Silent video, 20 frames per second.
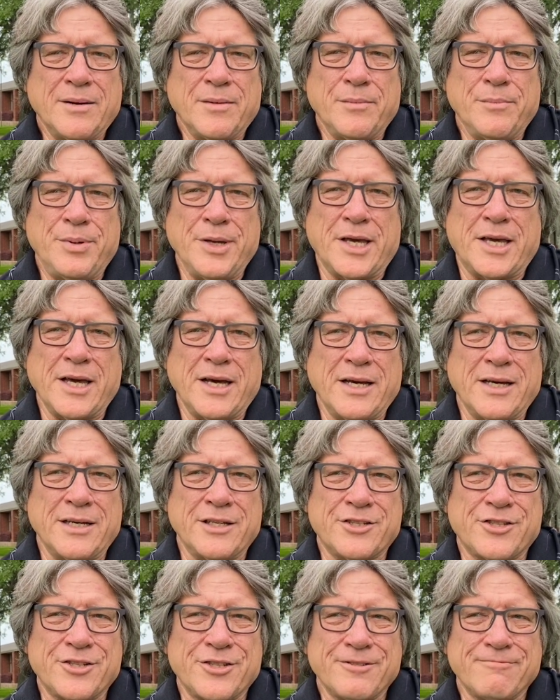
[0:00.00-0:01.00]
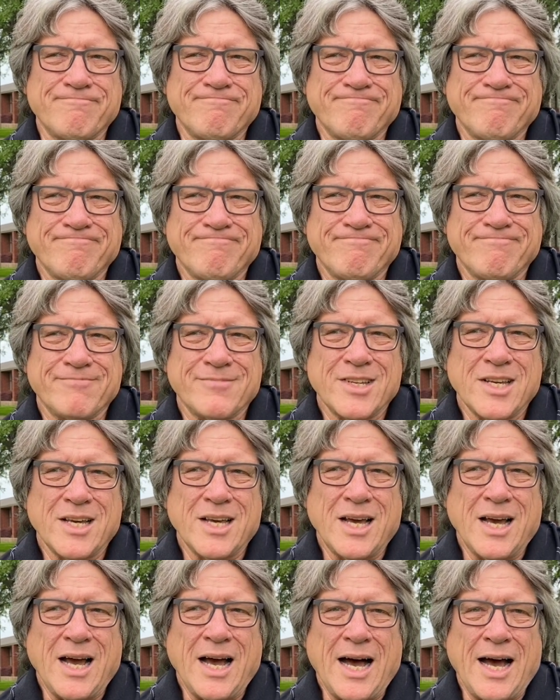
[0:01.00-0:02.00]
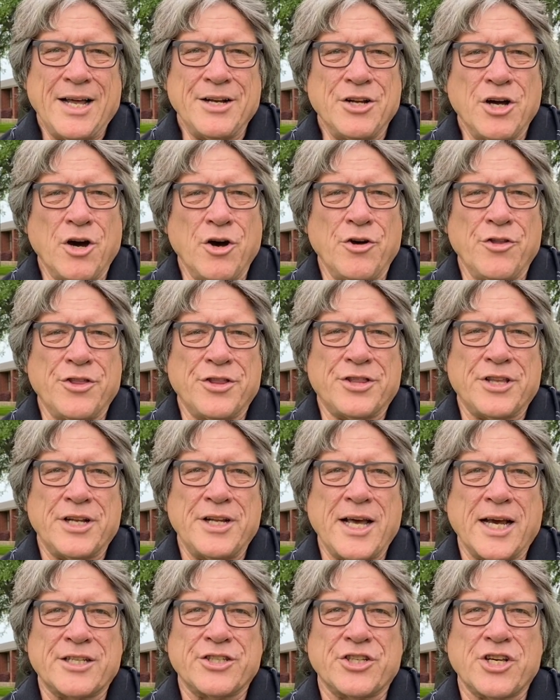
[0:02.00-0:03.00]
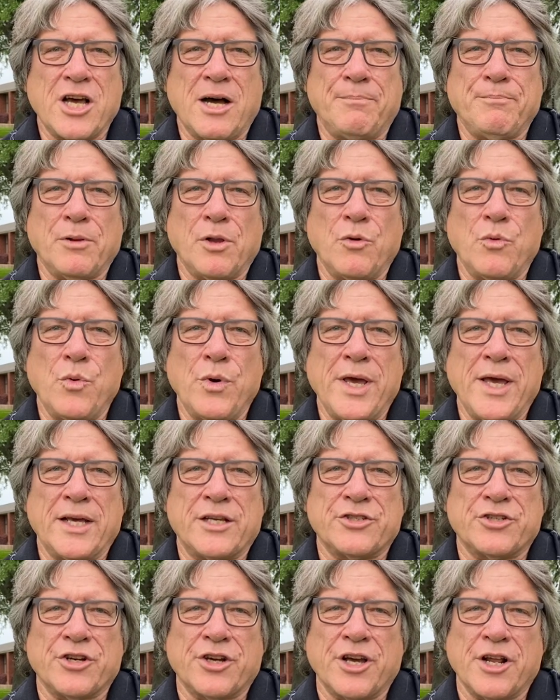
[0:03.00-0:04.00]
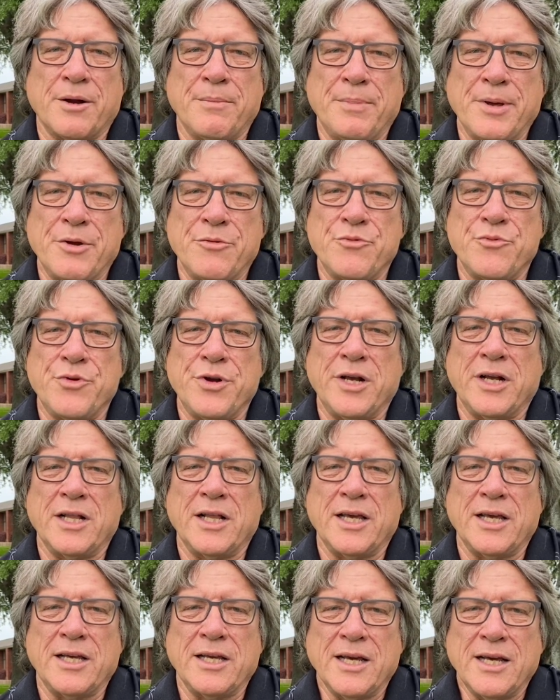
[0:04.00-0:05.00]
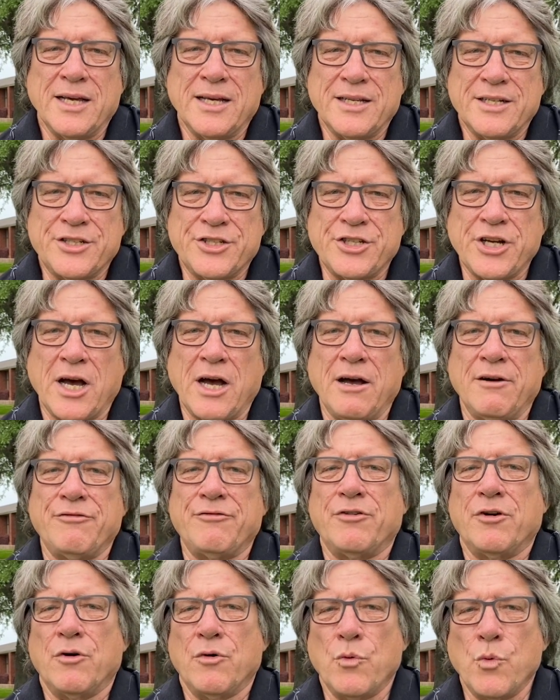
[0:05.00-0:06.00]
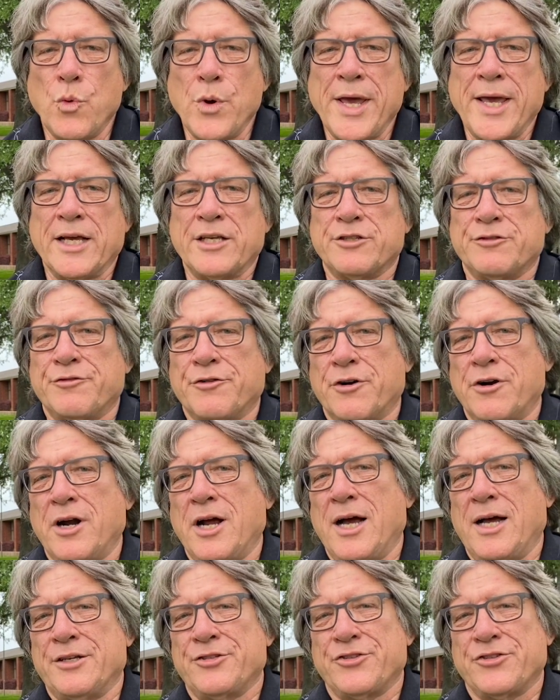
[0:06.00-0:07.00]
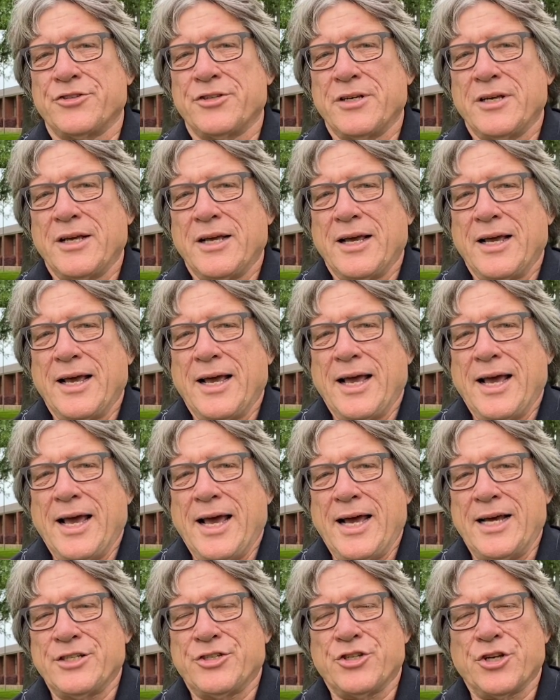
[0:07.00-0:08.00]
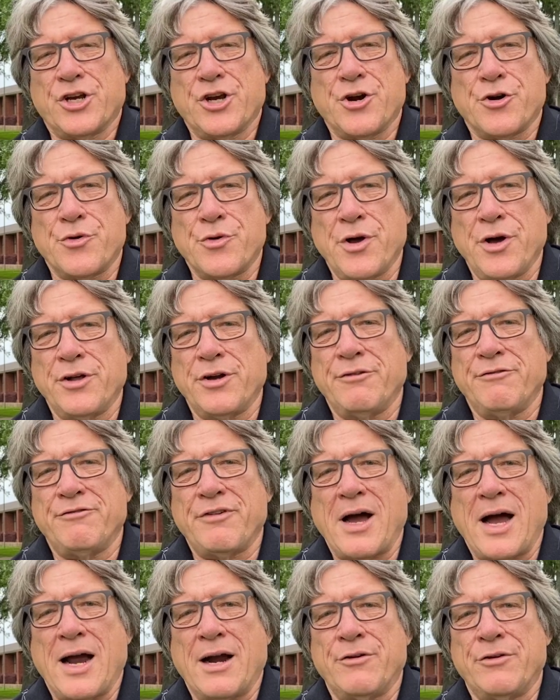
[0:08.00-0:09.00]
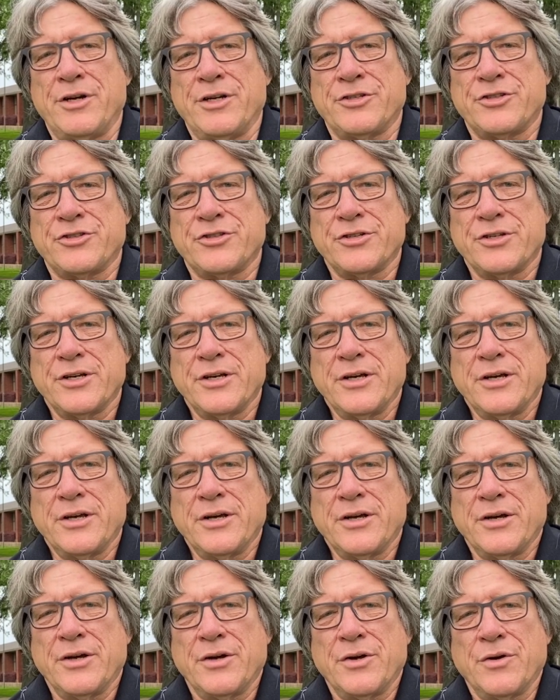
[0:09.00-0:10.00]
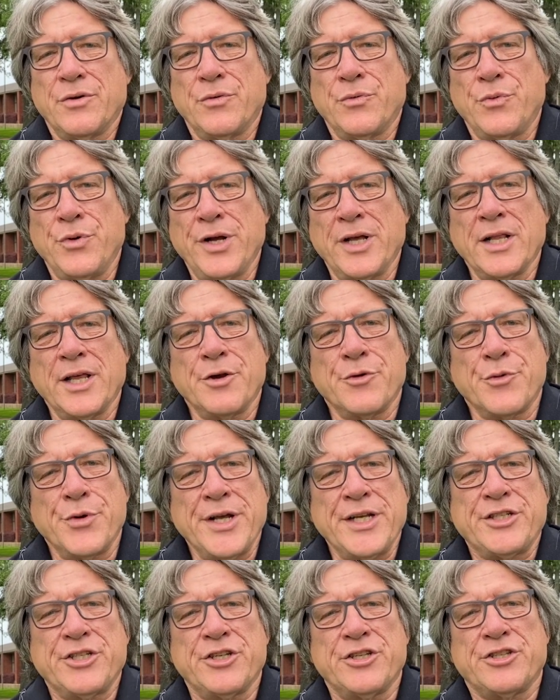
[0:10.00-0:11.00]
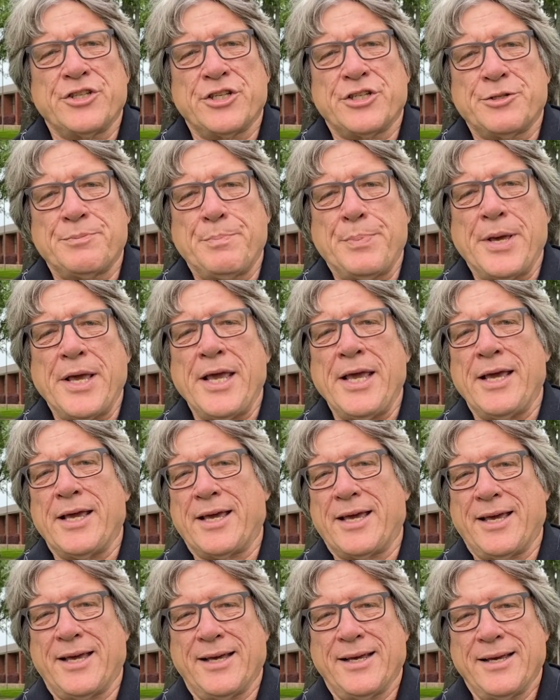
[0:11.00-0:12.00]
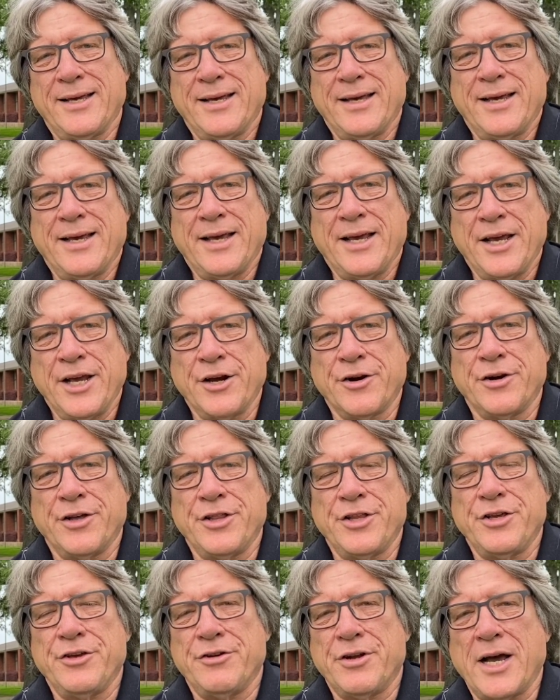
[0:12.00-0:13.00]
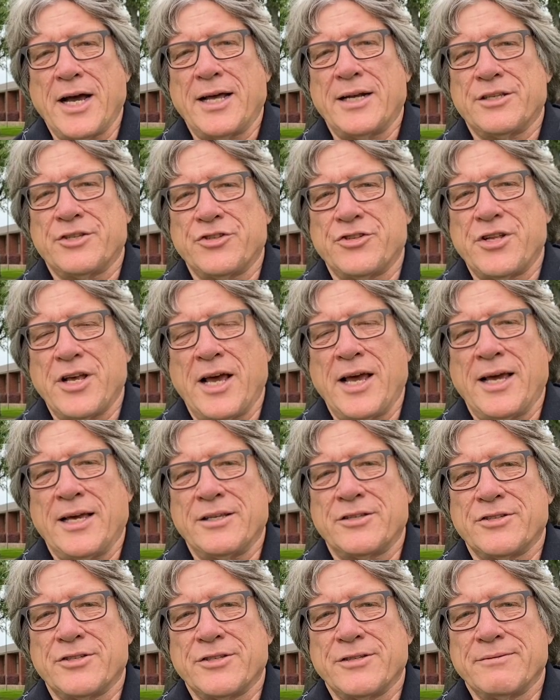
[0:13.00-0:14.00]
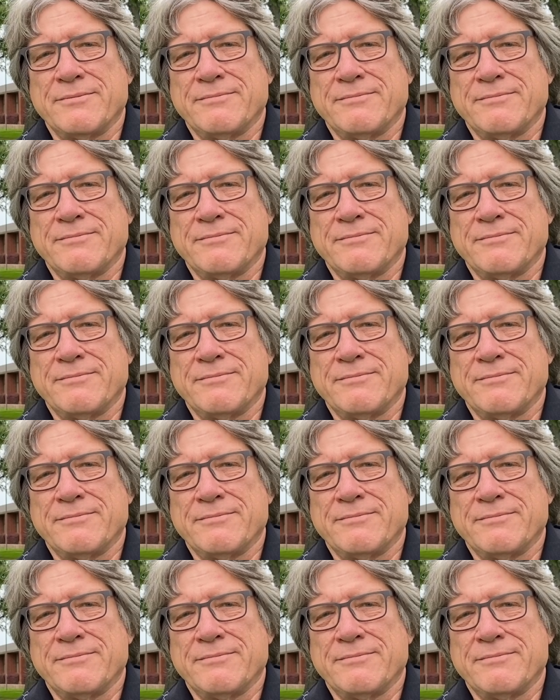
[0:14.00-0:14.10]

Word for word: because I know that the next couple of weeks are going to be really tough weeks for us as the coronavirus really reaches its peak here in the United States.